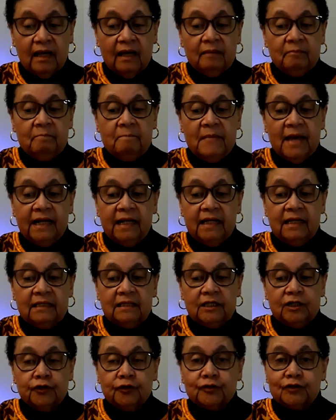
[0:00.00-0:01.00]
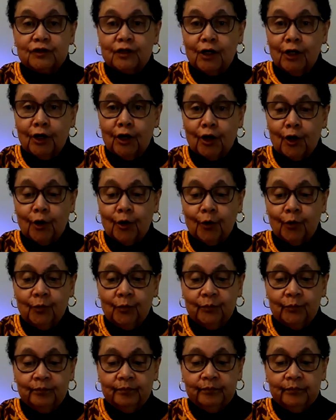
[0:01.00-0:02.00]
Many years ago,
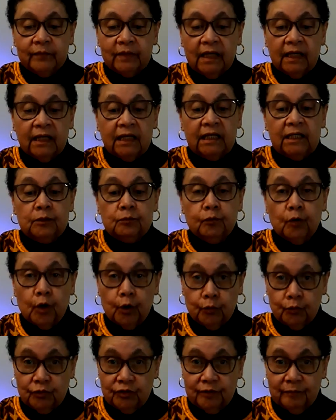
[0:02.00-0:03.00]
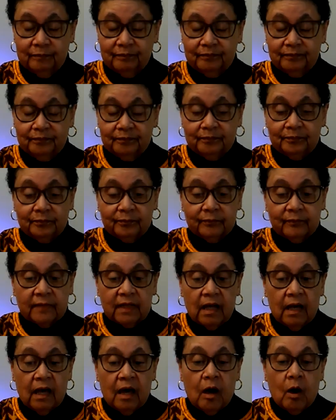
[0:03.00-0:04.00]
he wrote,
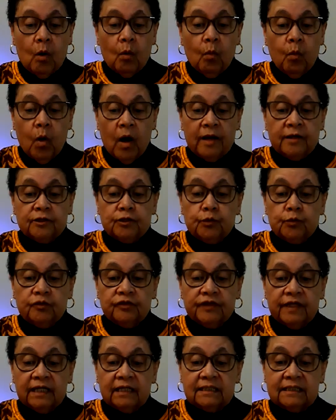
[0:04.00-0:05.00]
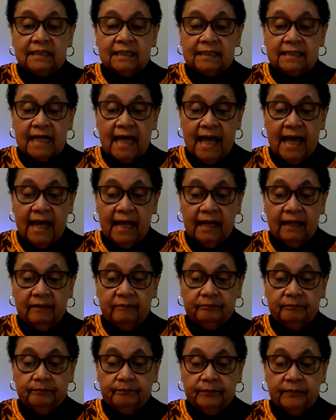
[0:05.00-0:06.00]
What you think today
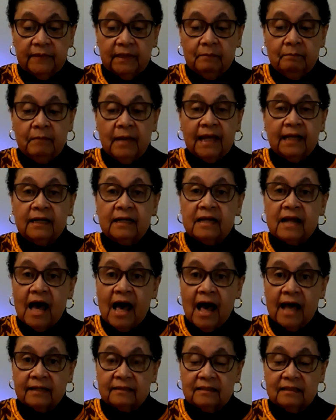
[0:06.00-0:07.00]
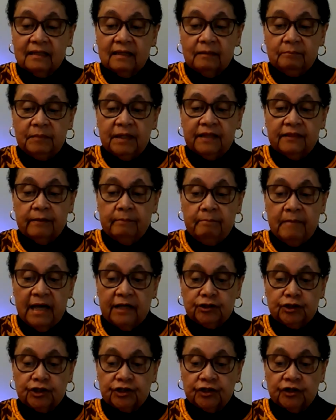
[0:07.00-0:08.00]
may not be the
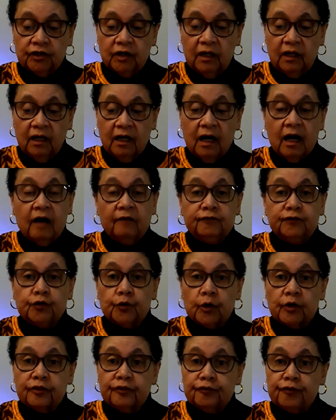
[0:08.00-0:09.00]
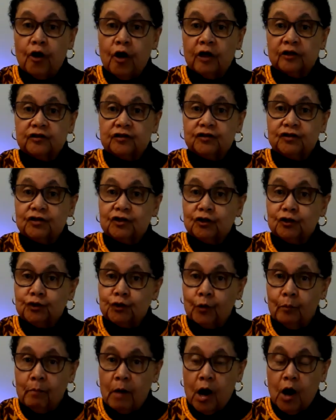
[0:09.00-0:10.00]
measure of your thoughts
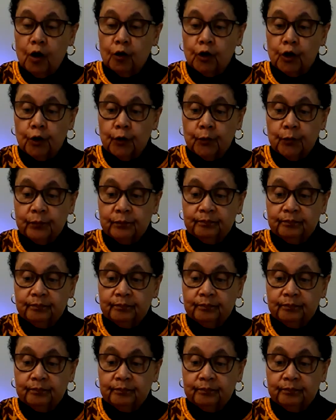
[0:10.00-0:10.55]
tomorrow.